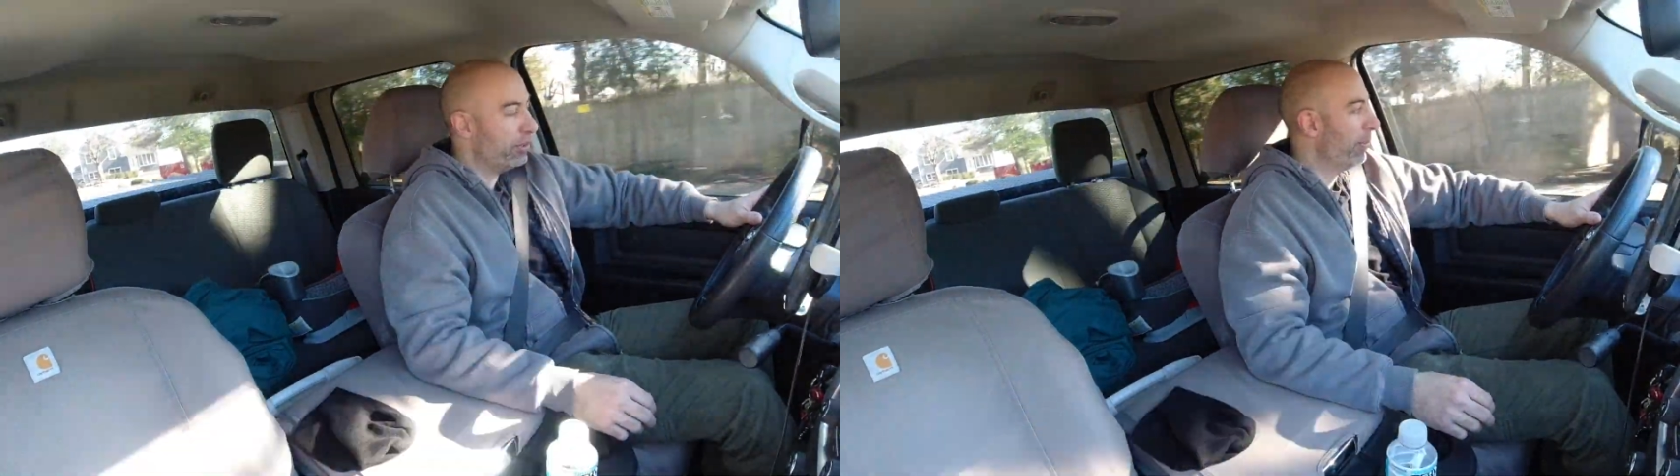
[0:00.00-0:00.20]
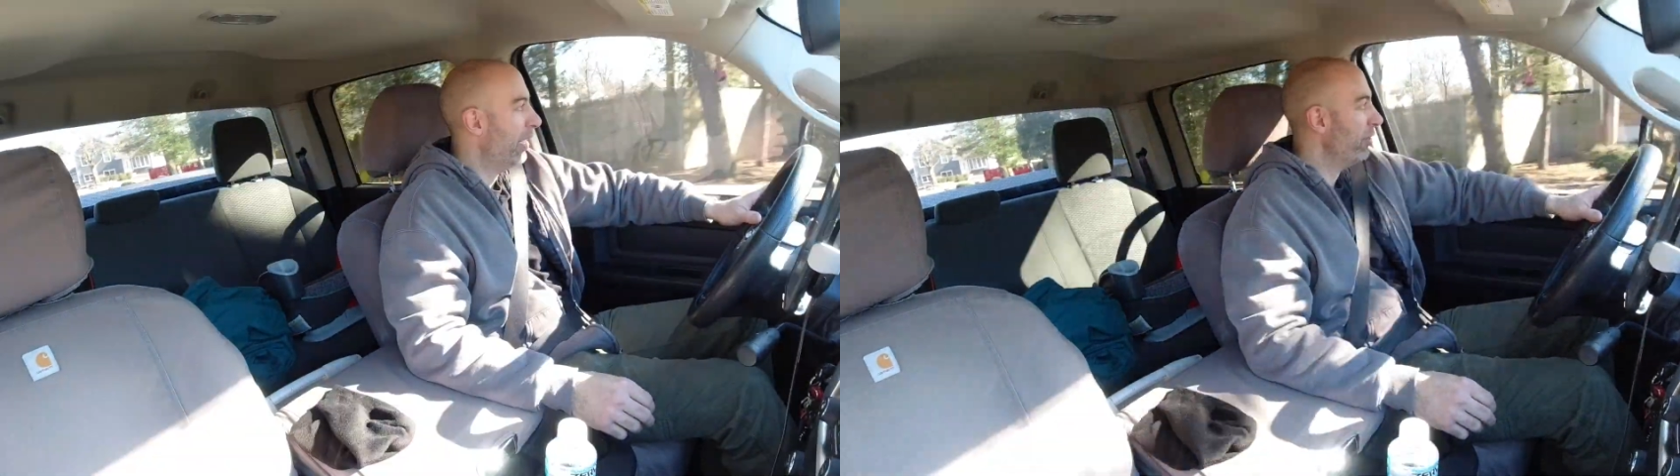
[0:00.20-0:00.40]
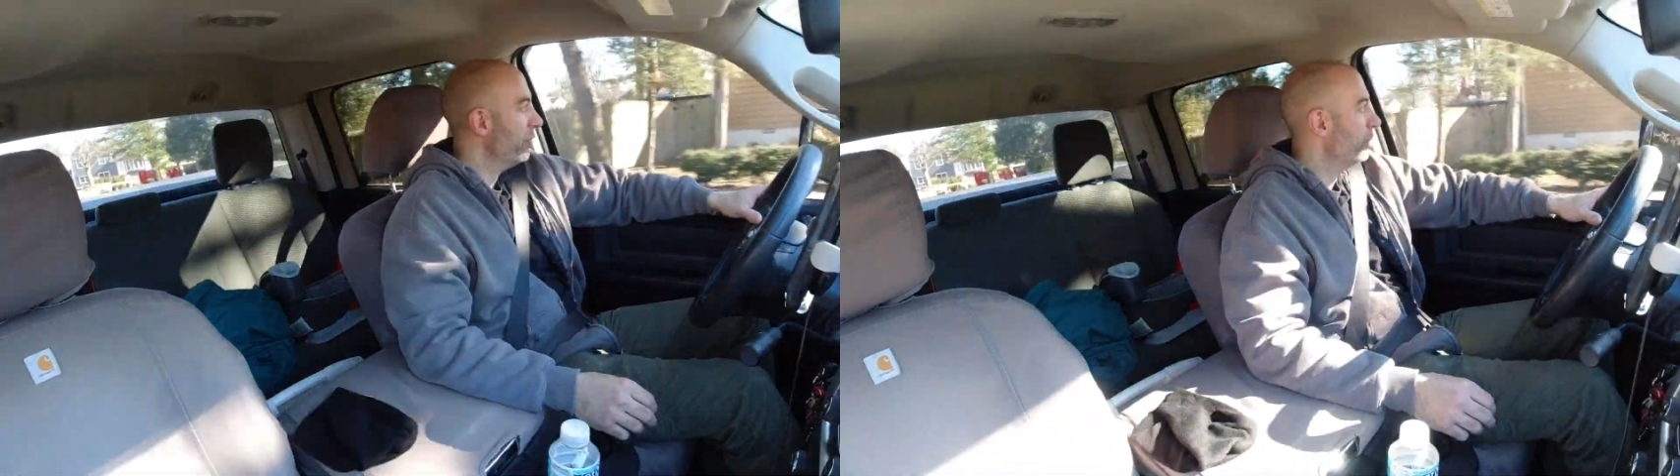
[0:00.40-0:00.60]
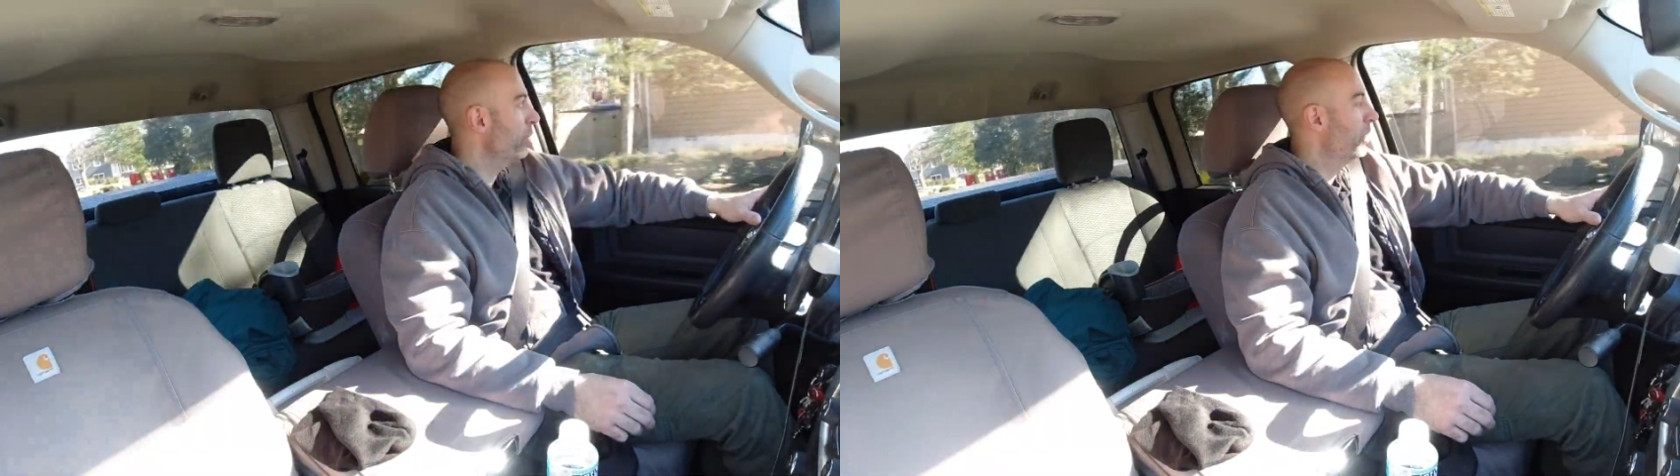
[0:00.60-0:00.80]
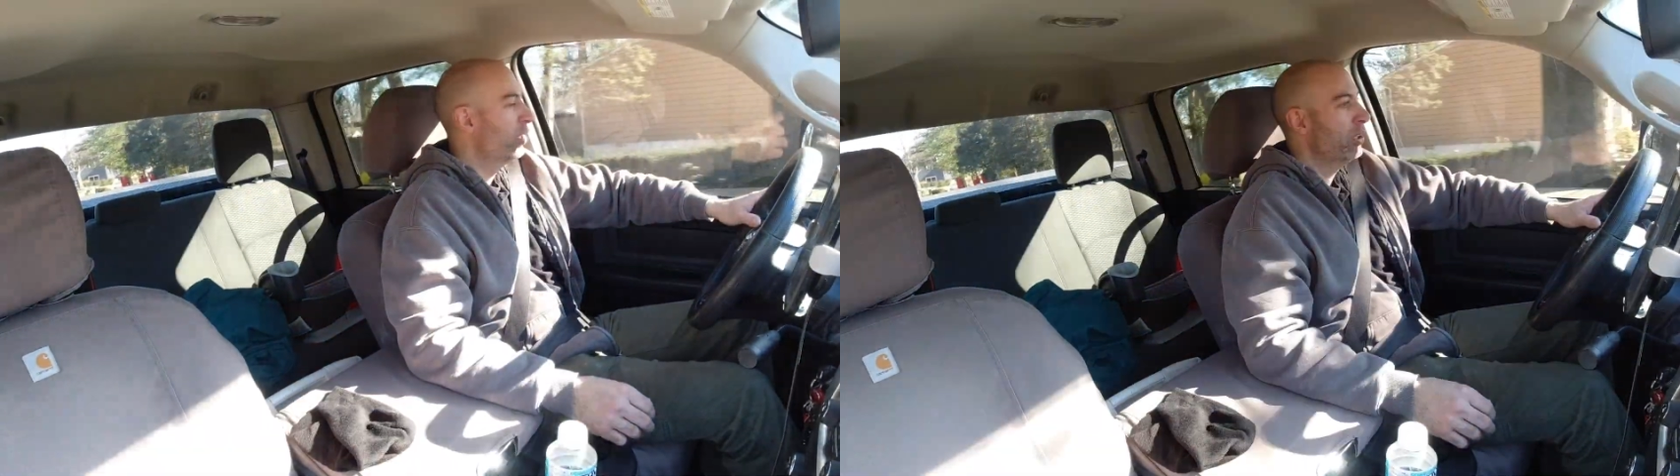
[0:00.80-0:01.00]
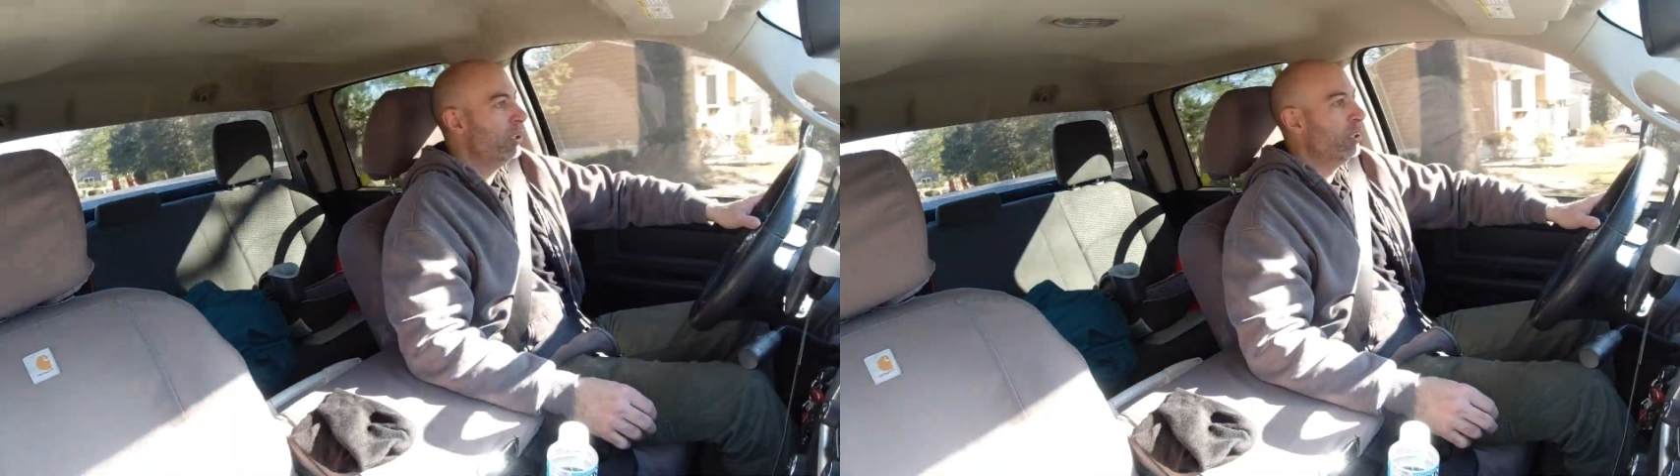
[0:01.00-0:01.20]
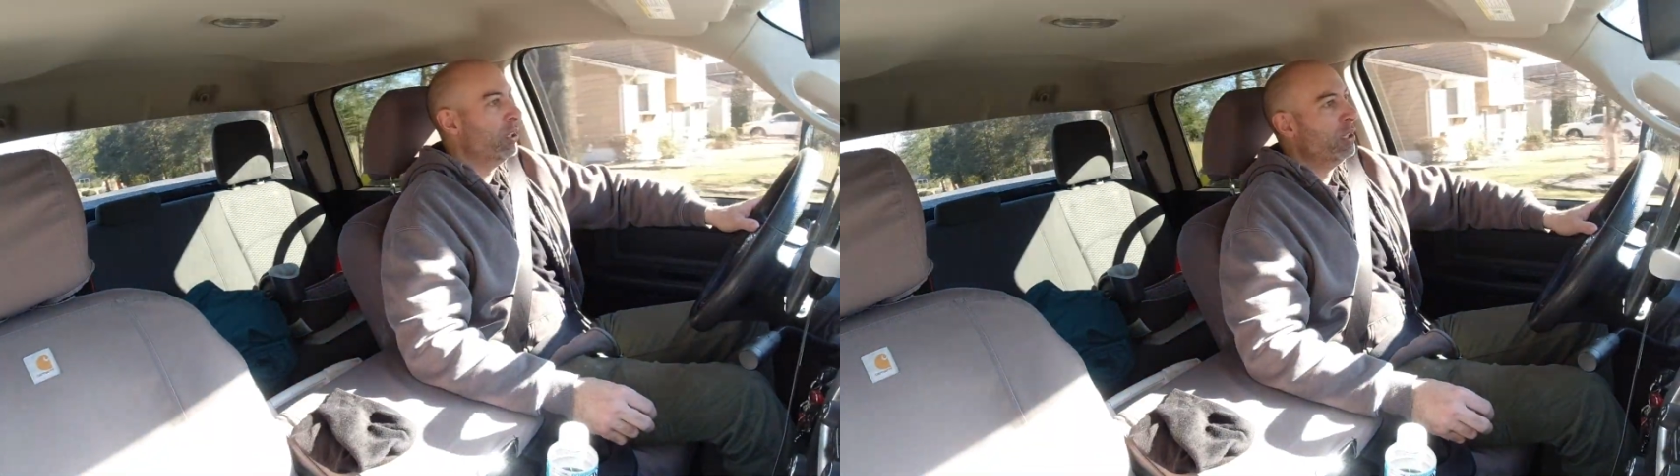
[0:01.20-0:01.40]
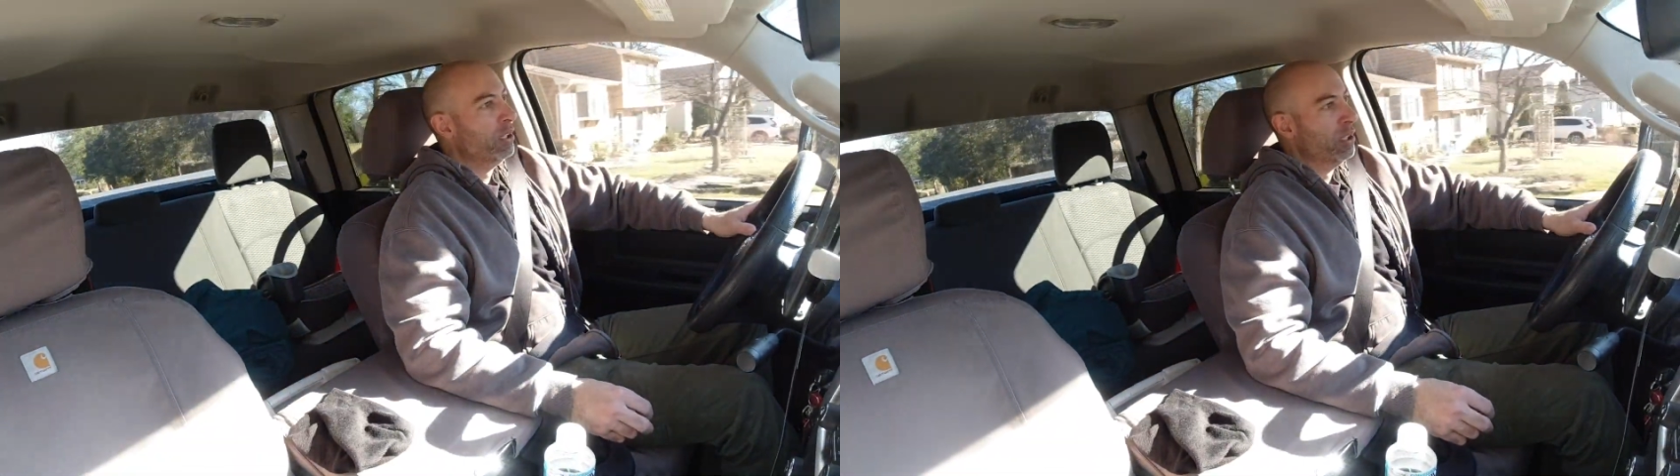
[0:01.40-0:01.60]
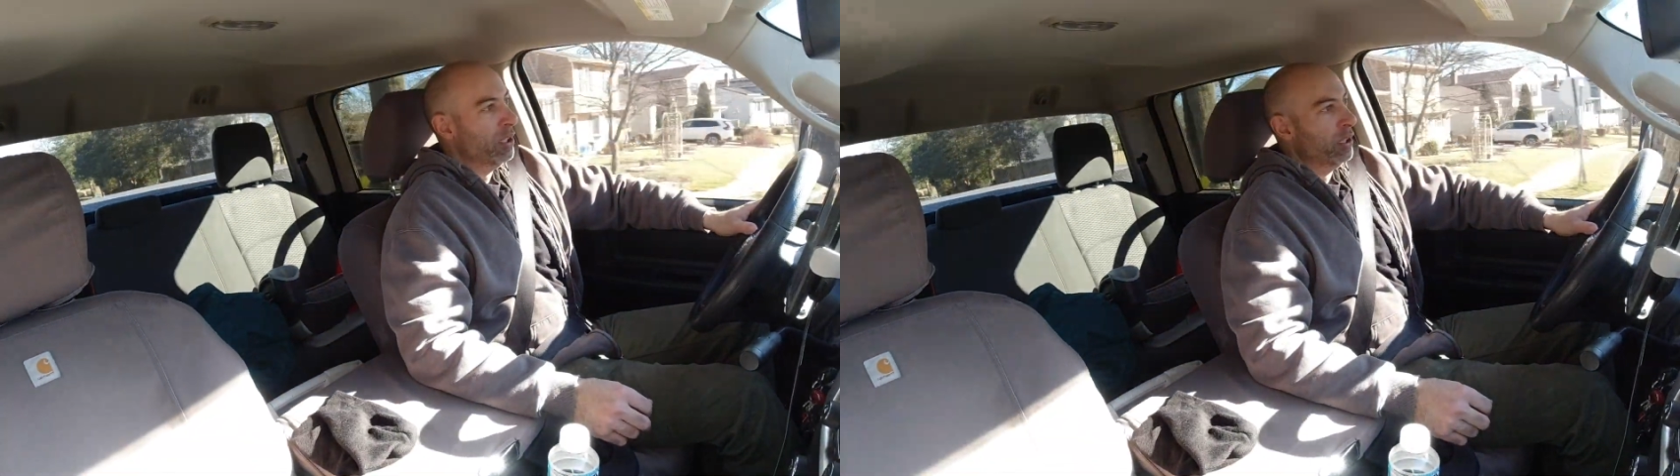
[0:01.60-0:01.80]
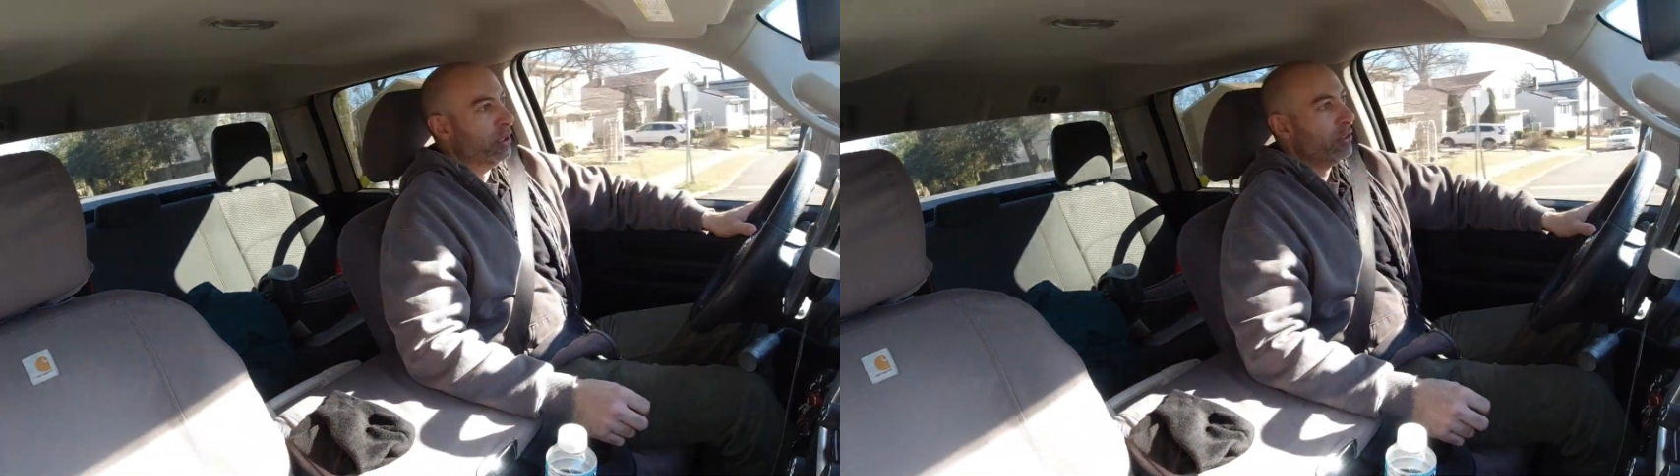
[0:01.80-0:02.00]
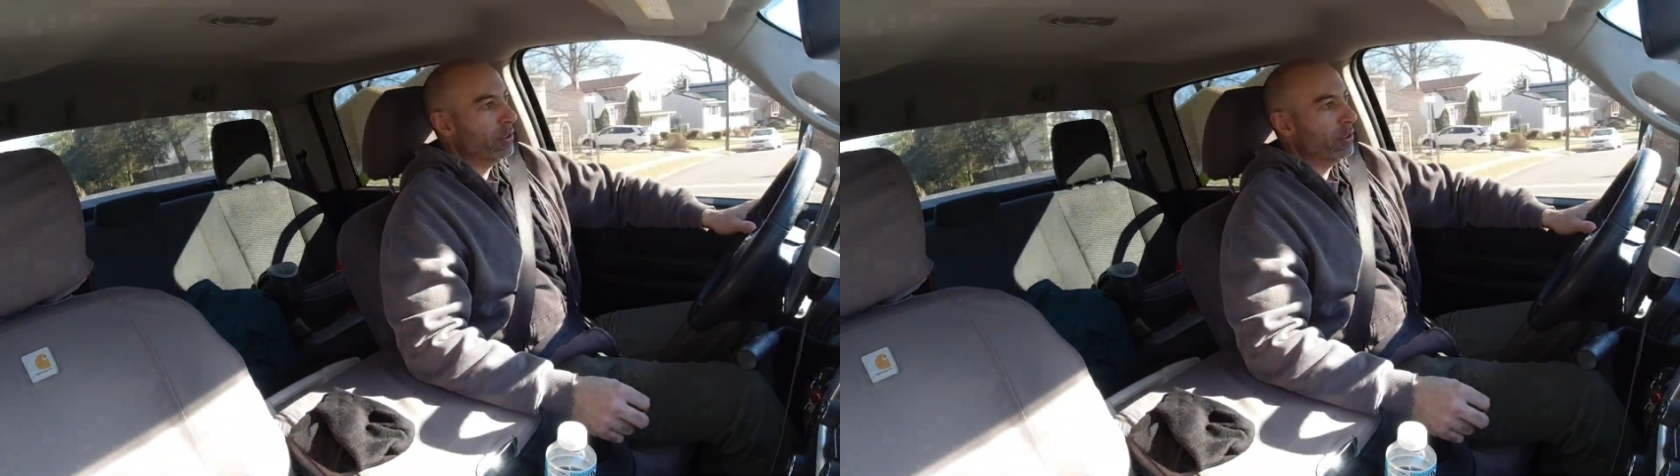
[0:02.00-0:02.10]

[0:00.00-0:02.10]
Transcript: bathroom.